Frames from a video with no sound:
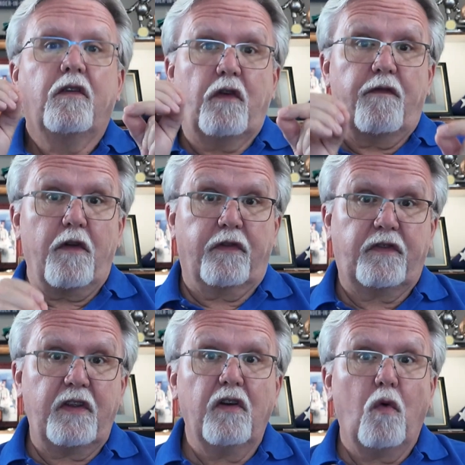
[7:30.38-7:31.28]
So if you're
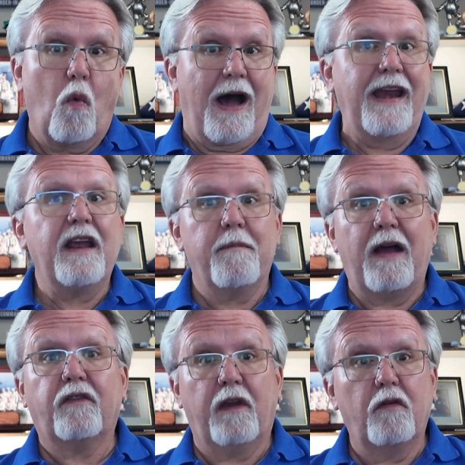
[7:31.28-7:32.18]
still whining
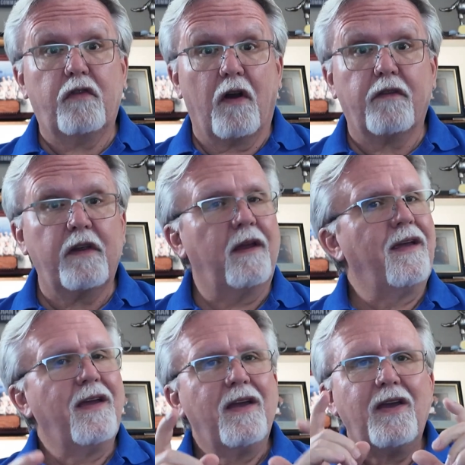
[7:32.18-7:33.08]
about slow charging,
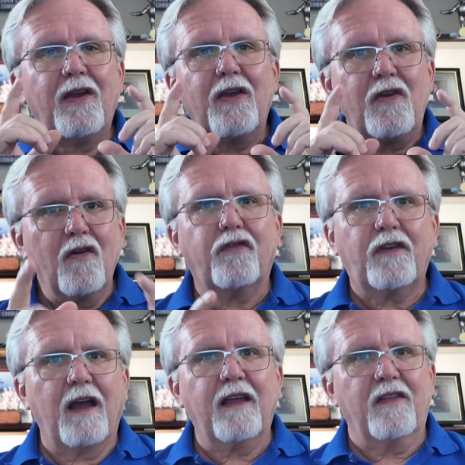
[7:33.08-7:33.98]
you're
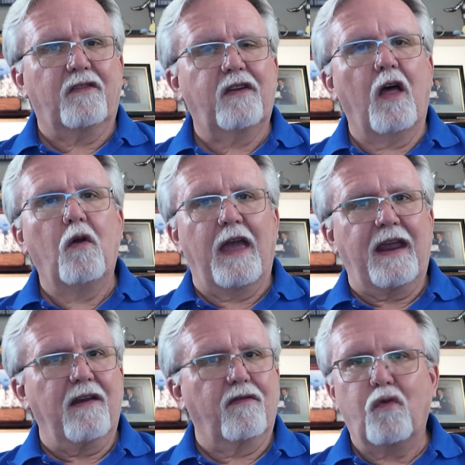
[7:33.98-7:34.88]
stuck in the slow
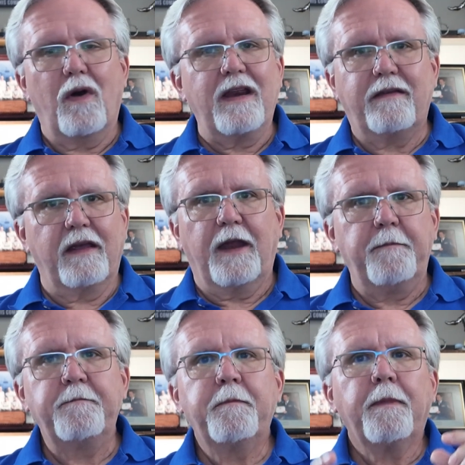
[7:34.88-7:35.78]
lane of
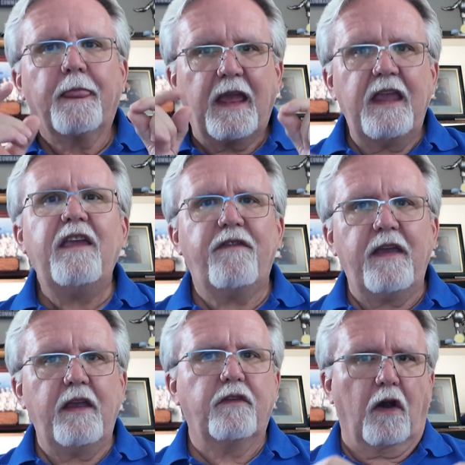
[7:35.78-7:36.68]
2010.
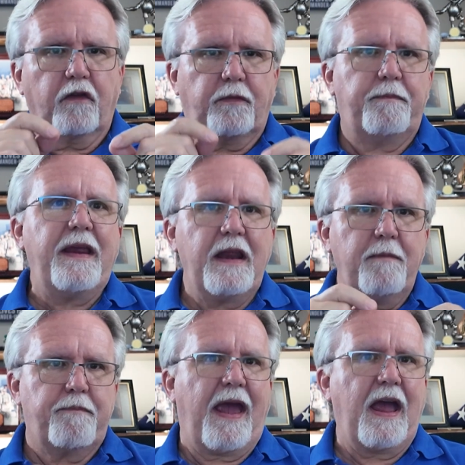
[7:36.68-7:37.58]
EVs are
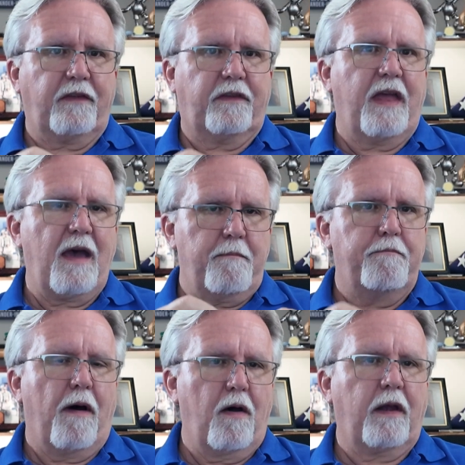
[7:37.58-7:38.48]
speeding past
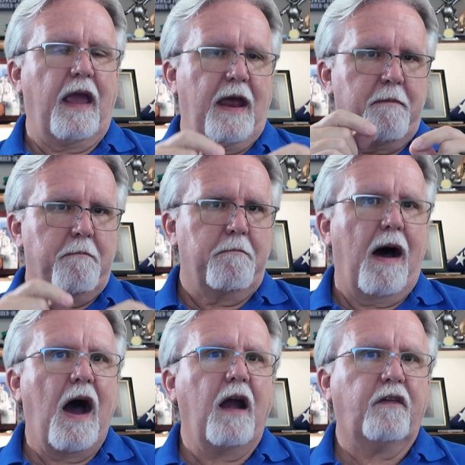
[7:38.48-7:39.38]
that bunk at
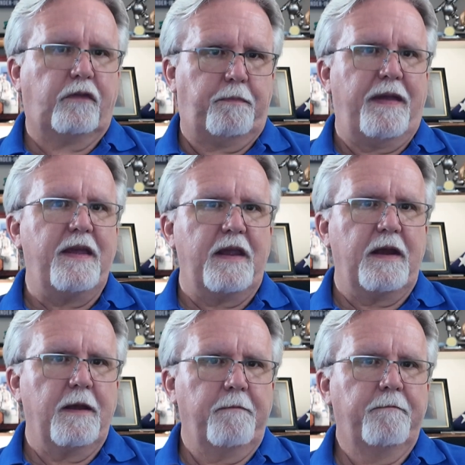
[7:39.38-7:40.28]
Mach
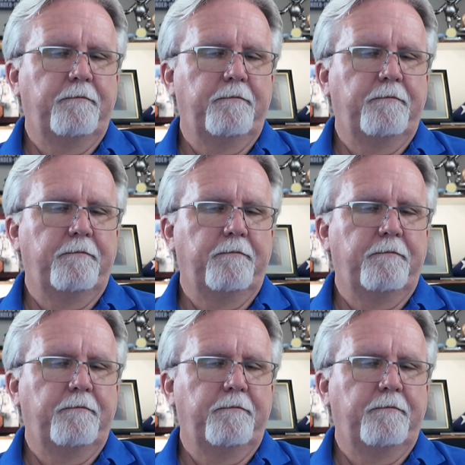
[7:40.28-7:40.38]
speed.